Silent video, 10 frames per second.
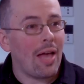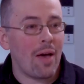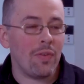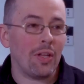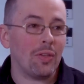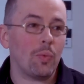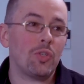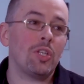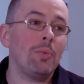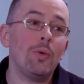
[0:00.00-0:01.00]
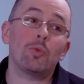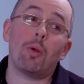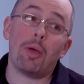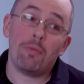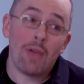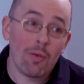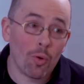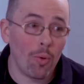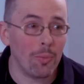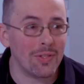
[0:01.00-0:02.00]
Evidence, which to me was one of my
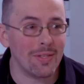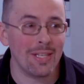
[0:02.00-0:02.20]
favorite moments of